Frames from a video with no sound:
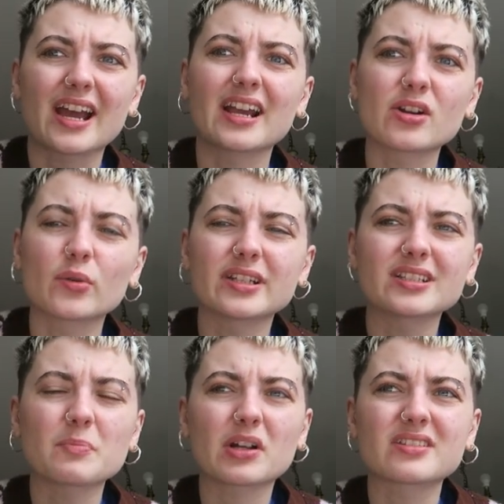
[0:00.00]
And I know that
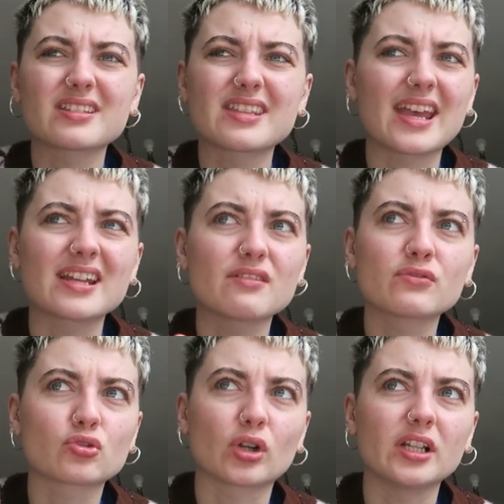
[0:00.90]
it's because it's the end of
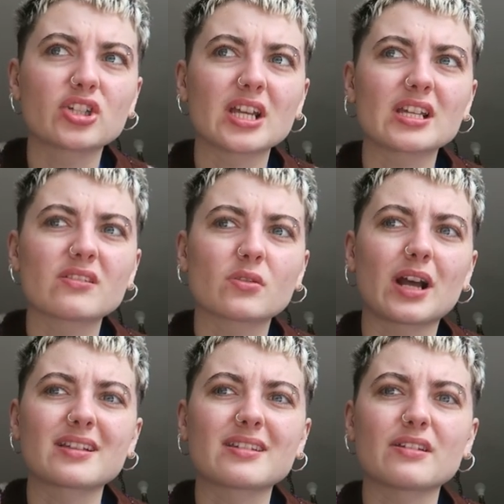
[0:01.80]
the trilogy, so it
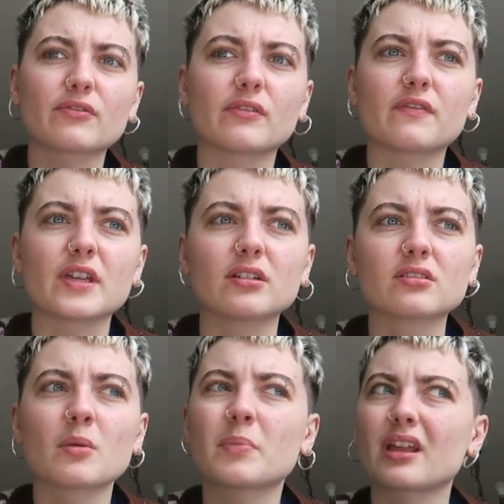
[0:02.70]
has a different feel
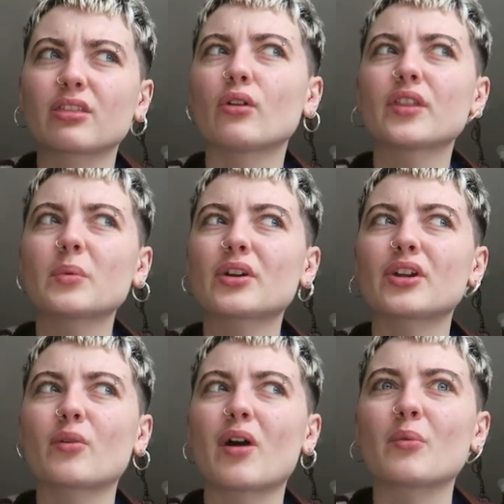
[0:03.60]
to it, but I thought they were
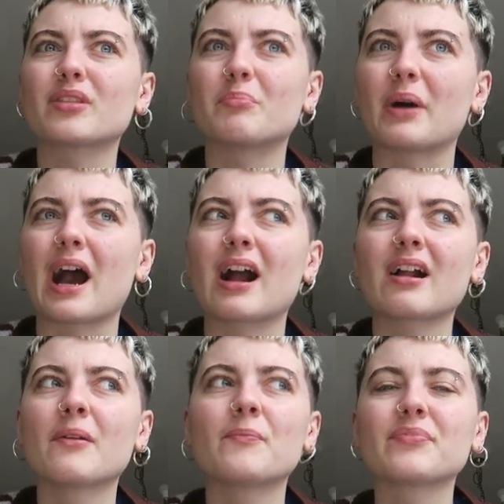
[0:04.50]
gonna go out with a
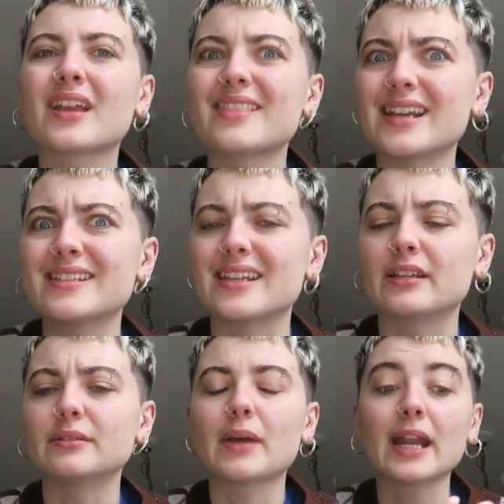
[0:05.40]
bang. They
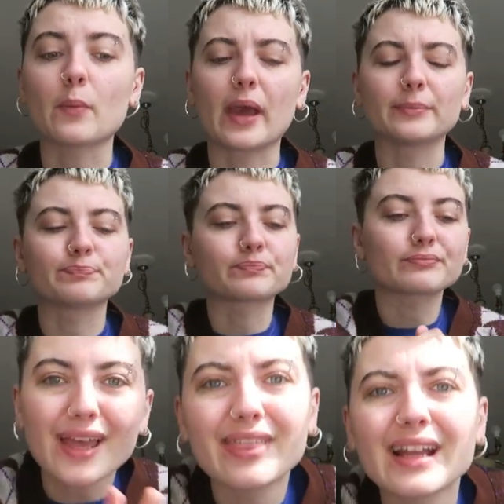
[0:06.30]
didn't. Anyway,
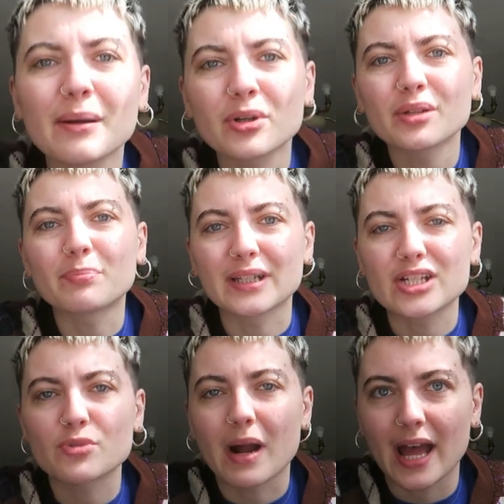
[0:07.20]
I think I'm gonna
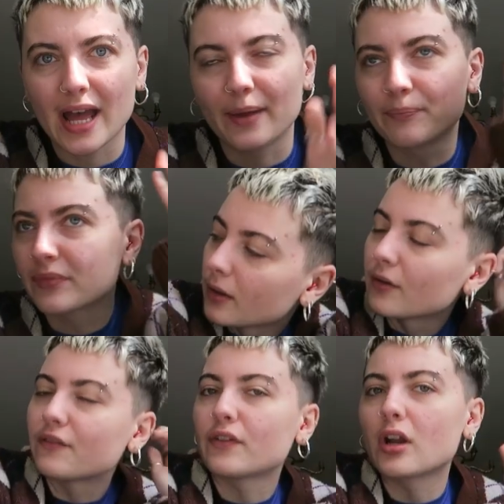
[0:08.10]
bleach my hair.
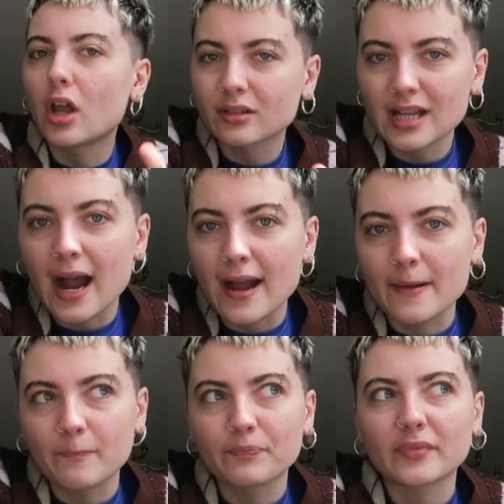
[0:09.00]
For a long
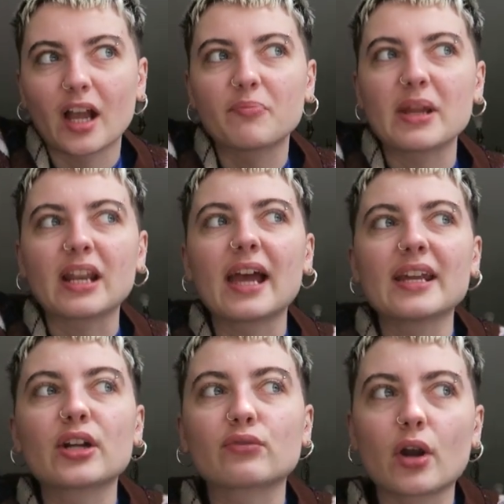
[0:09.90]
time, I've been
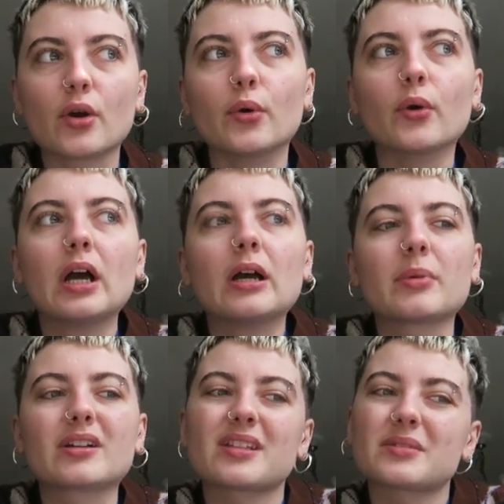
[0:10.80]
letting it grow
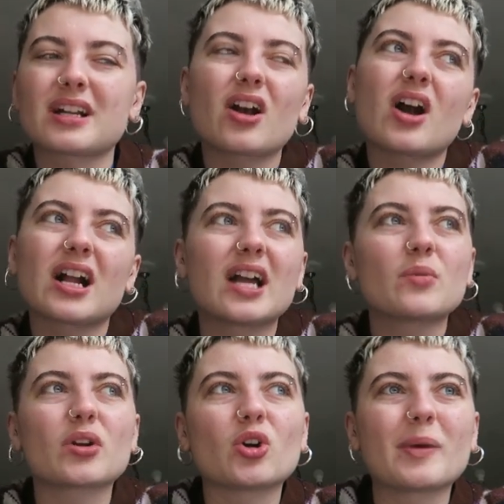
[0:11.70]
because I was like, oh, I kind of
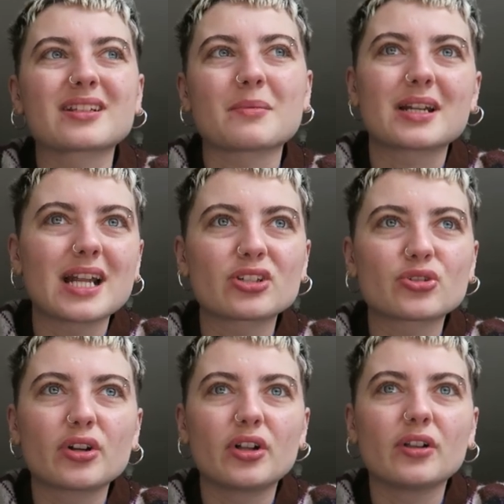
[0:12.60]
want to go back to my
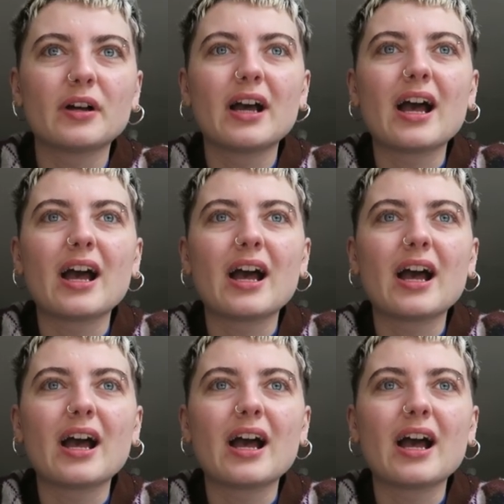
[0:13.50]
natural.